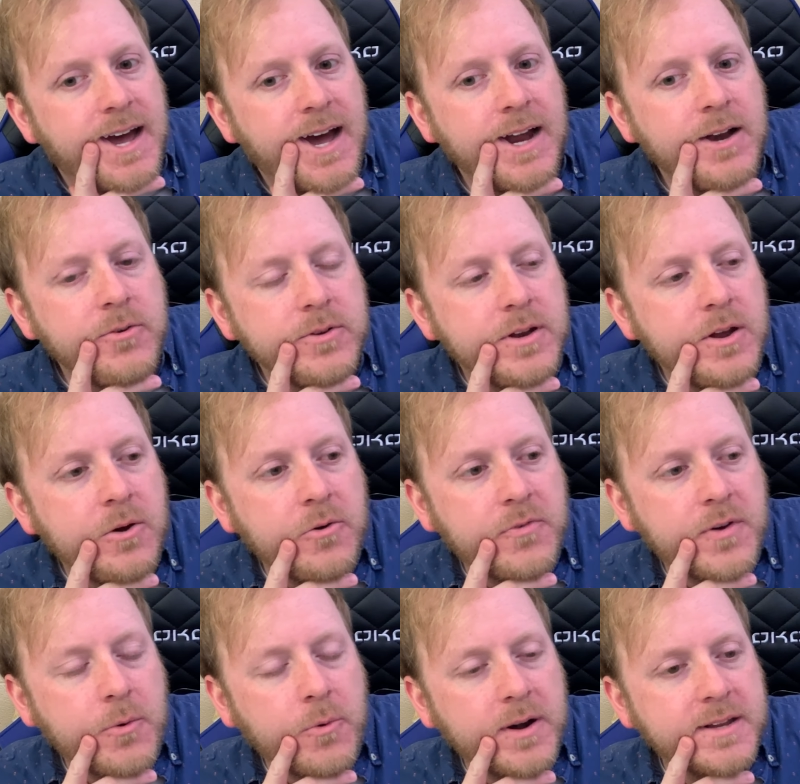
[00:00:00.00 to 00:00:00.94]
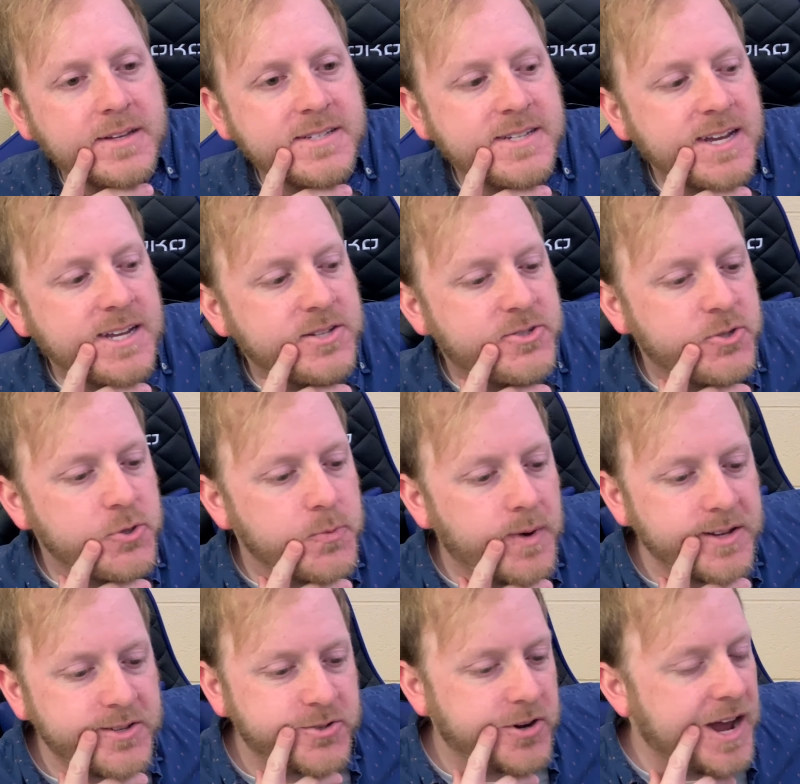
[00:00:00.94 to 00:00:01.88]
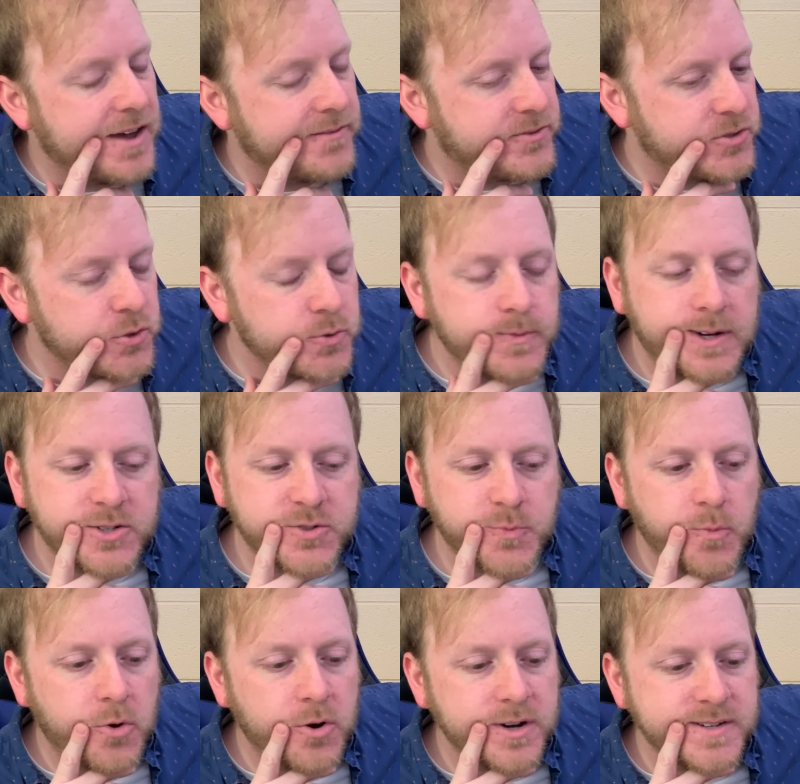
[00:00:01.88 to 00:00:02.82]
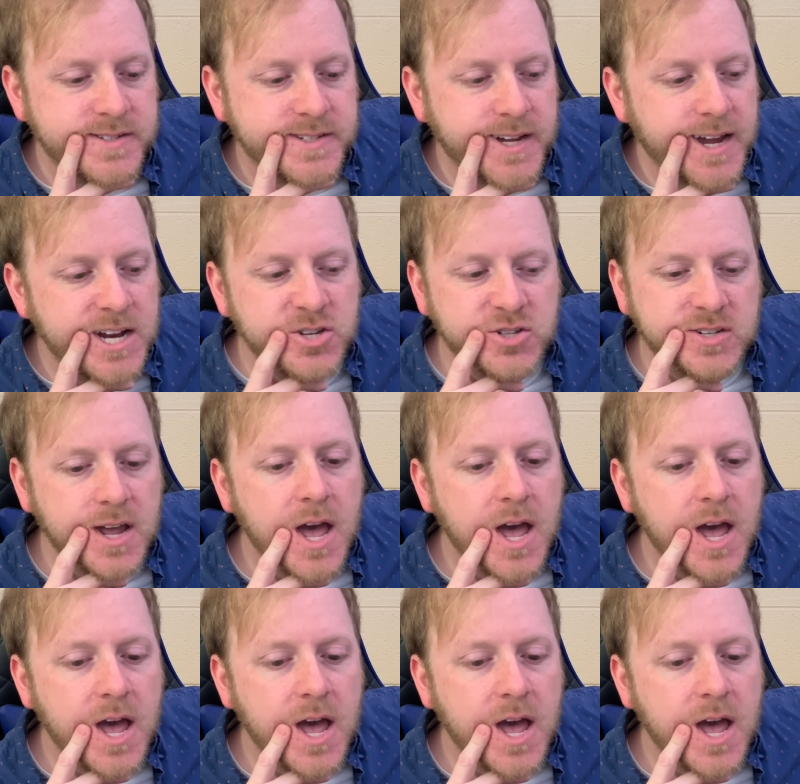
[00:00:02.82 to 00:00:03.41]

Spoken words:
I don't know if I want to say too much or have too much more to say.